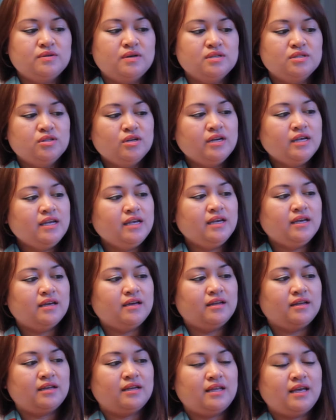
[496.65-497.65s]
So I was looking
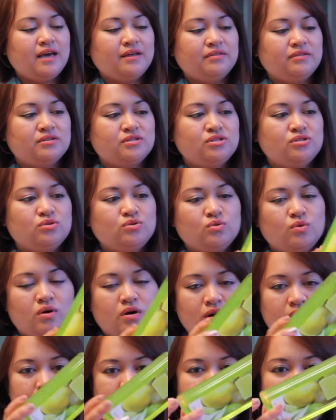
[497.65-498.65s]
at it at the
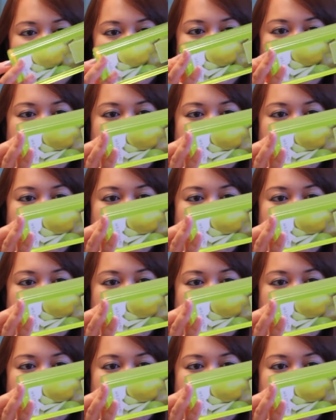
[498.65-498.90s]
store,